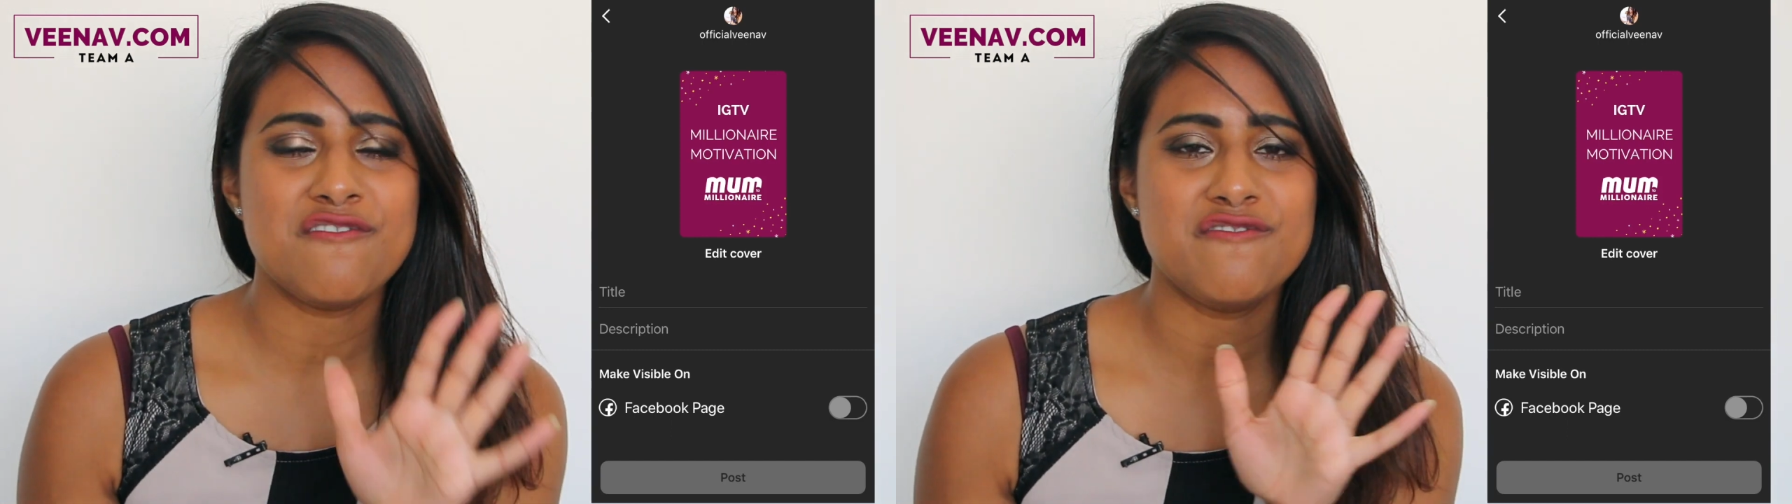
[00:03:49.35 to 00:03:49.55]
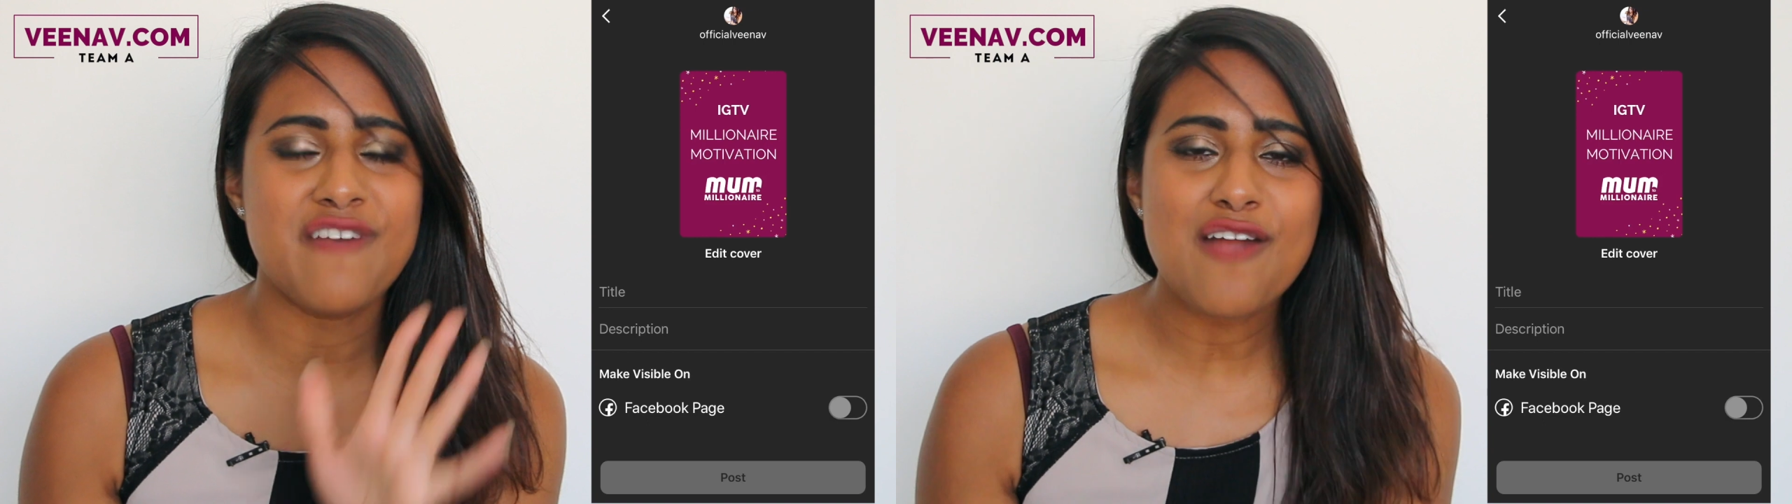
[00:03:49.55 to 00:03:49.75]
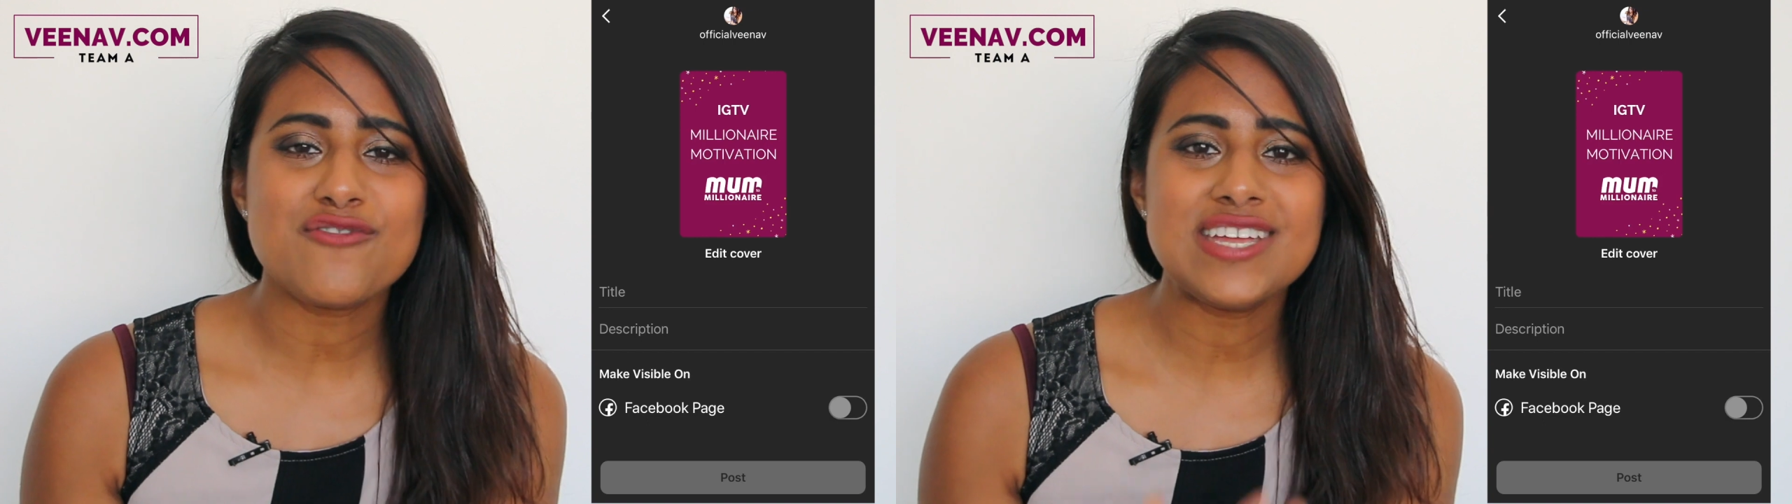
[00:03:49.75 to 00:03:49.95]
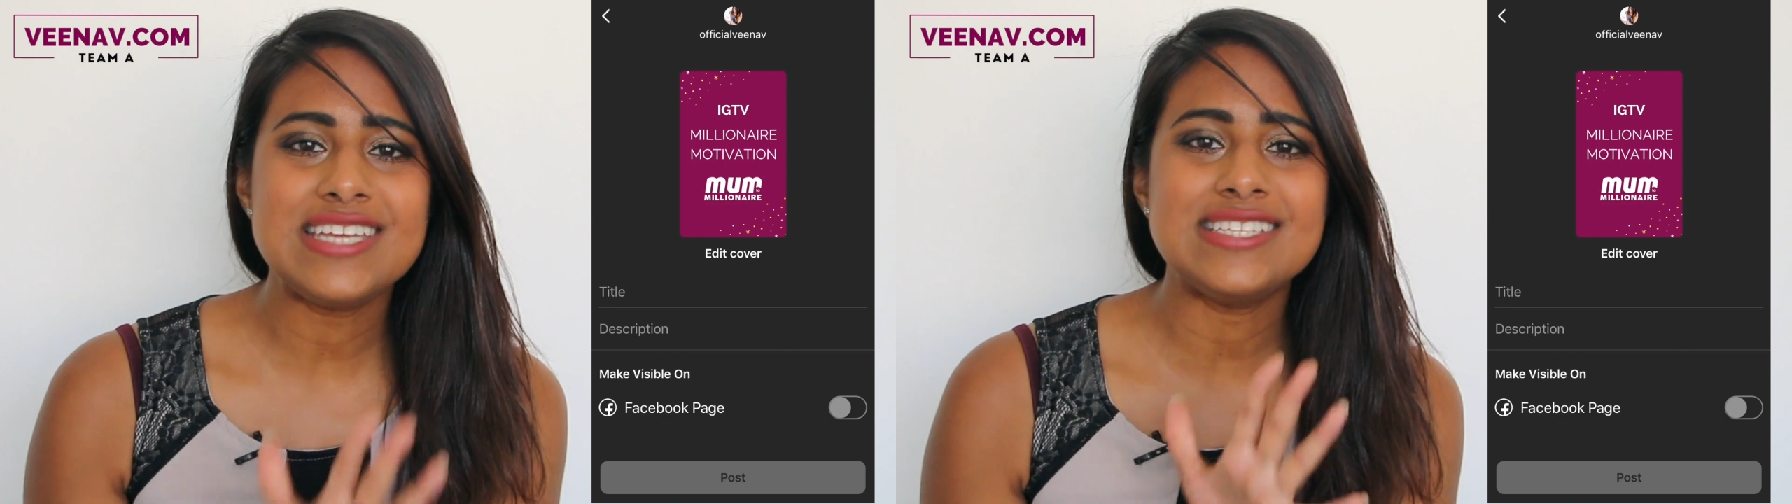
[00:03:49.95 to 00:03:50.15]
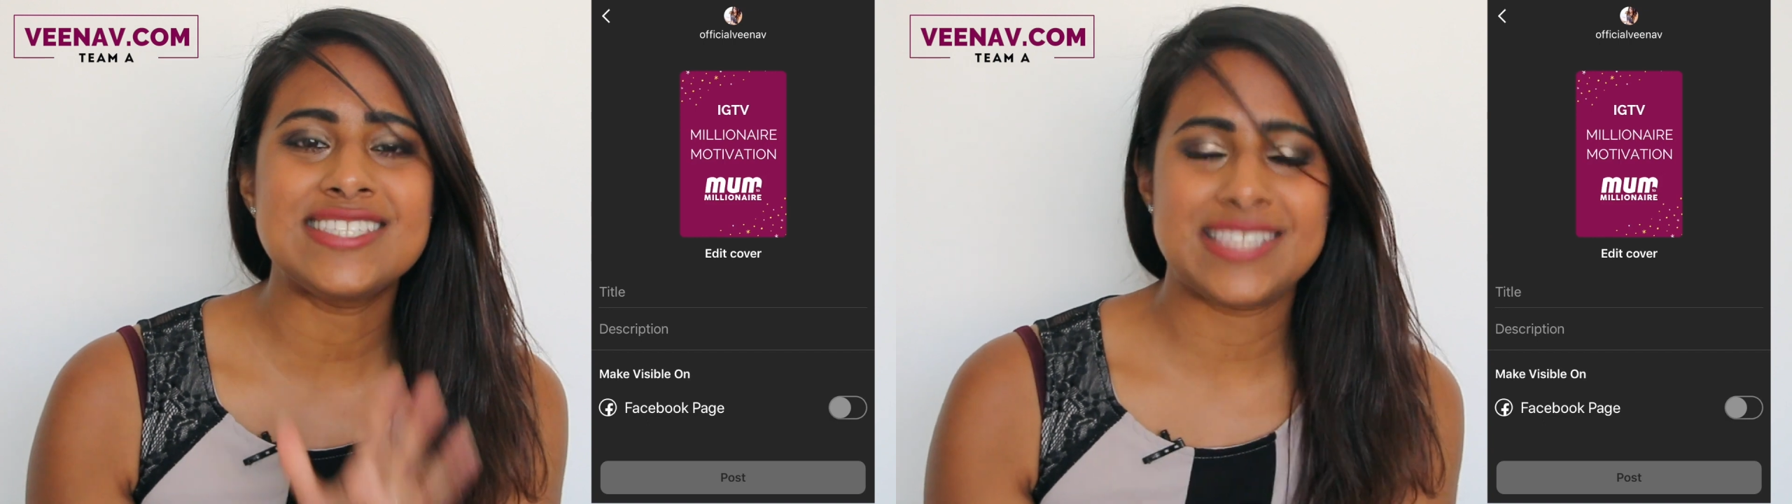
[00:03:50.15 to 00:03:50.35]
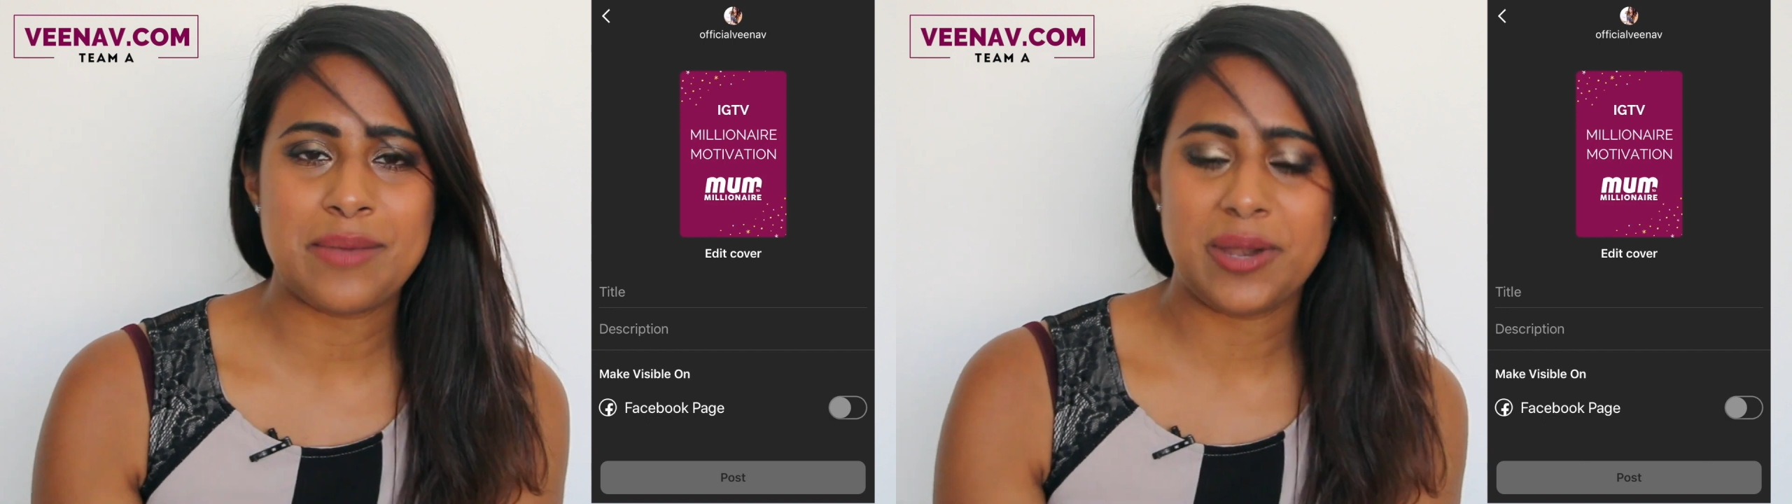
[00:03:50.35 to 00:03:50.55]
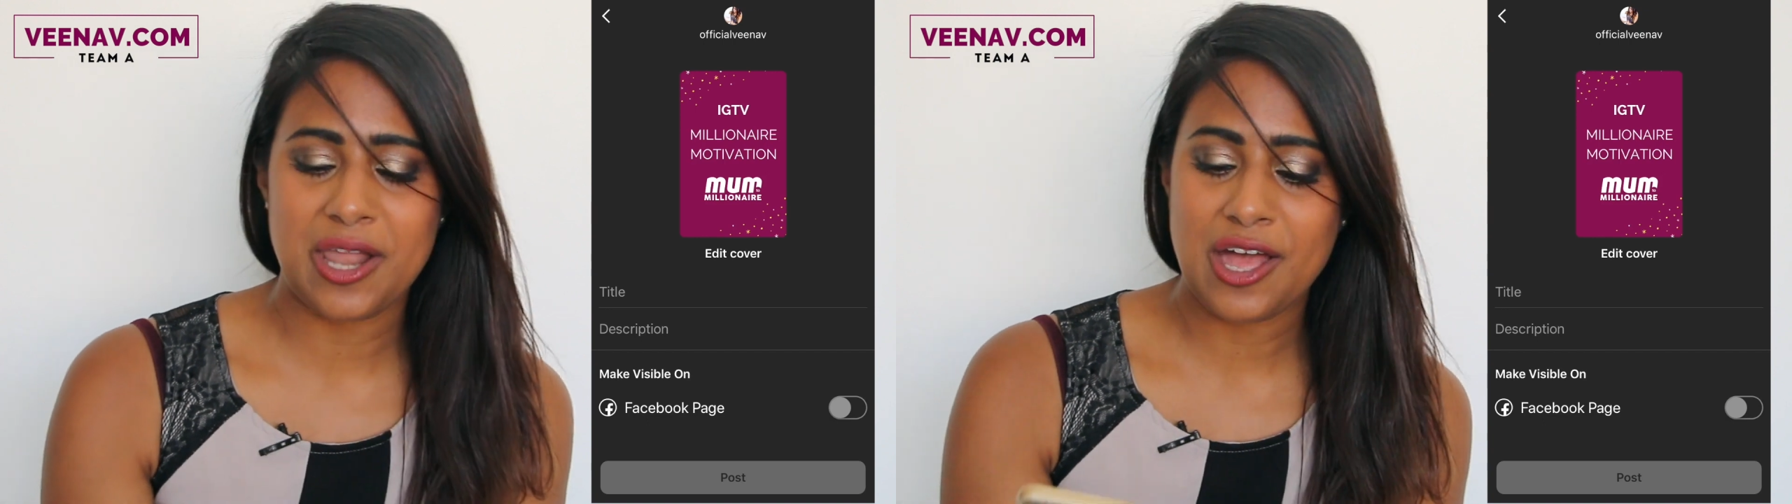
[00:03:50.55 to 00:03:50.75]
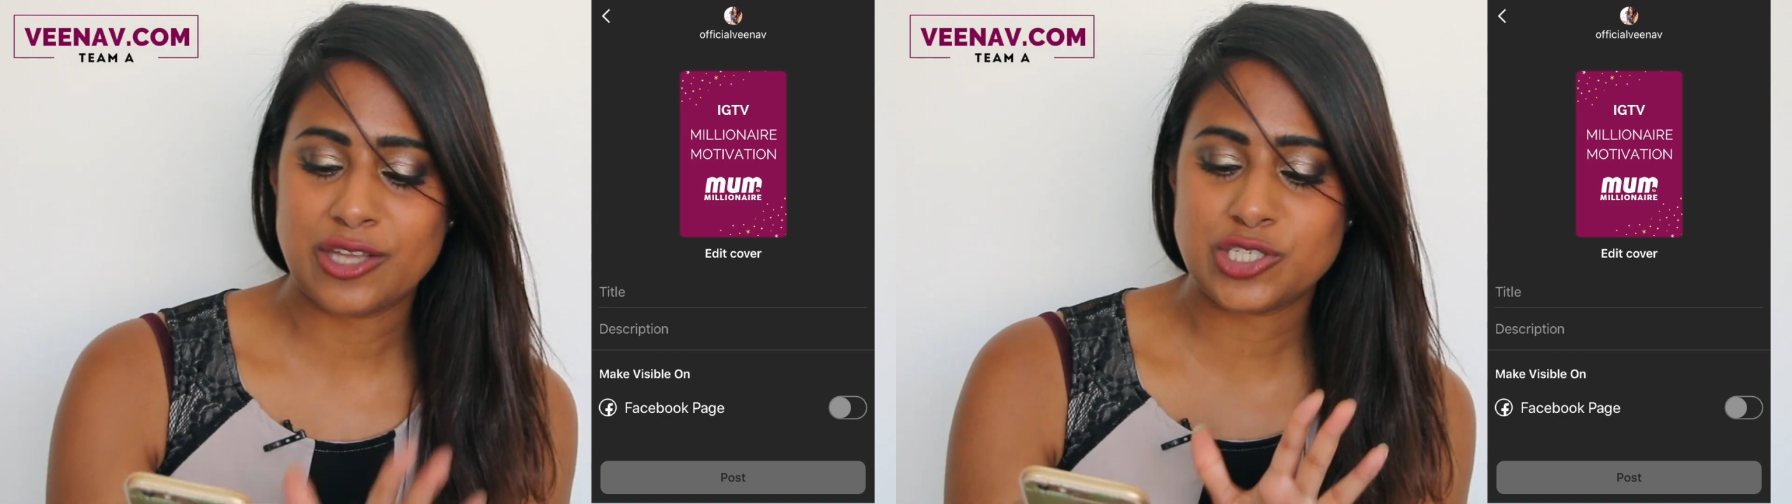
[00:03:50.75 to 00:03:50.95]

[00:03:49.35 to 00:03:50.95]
very similar